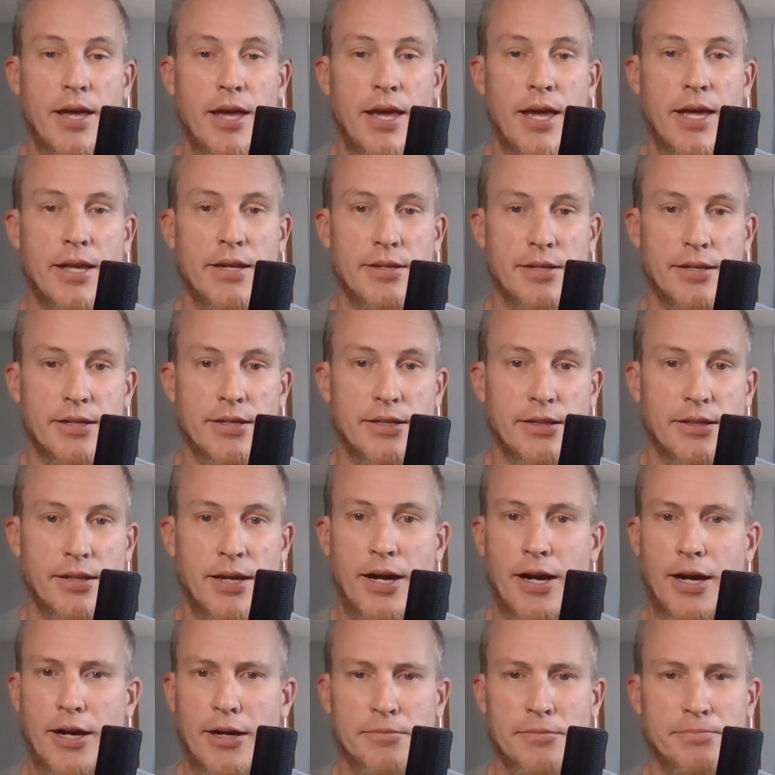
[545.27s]
and
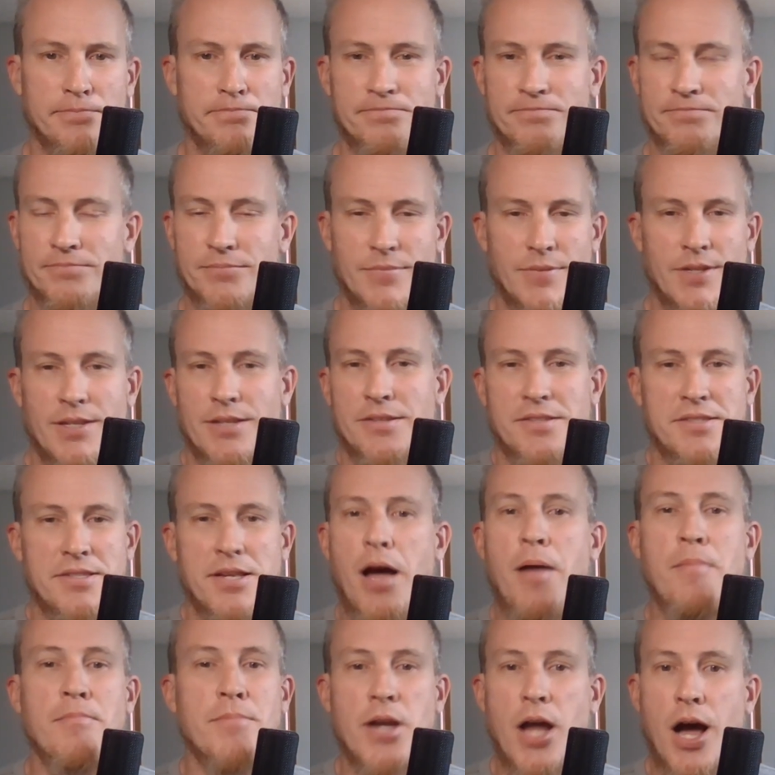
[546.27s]
declare
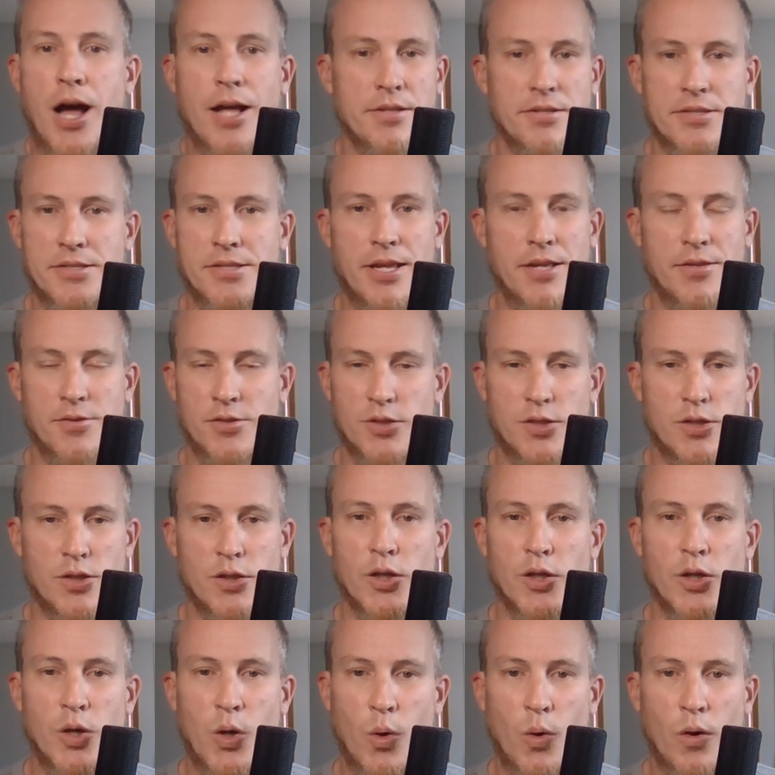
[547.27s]
some nonsense to
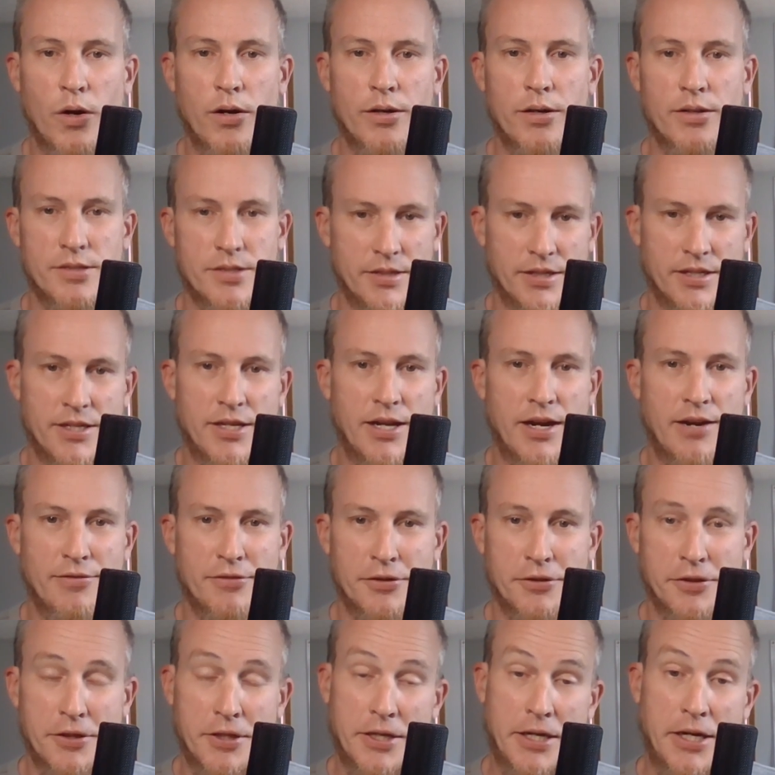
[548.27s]
the court to
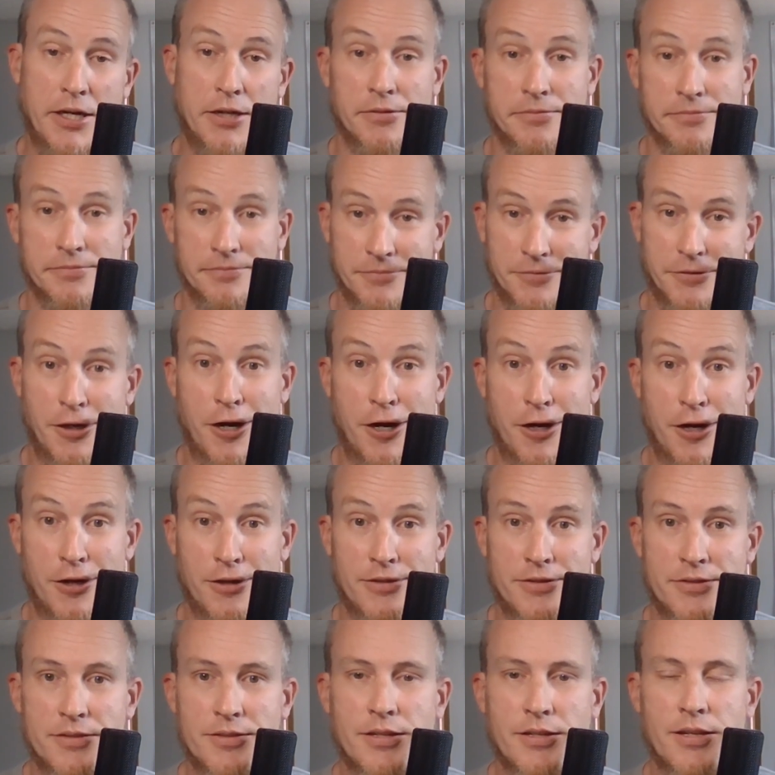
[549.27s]
cover their
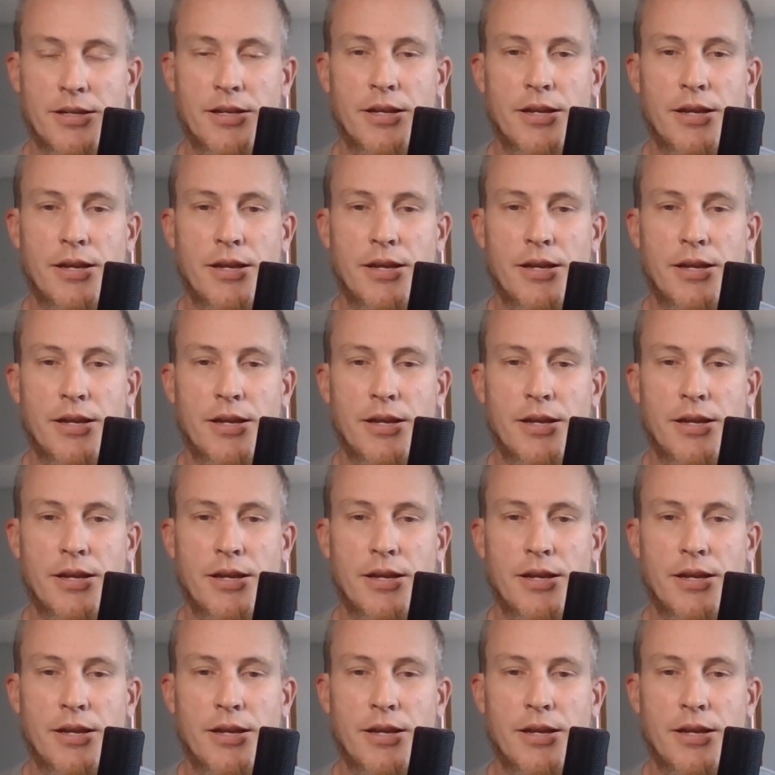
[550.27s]
arse,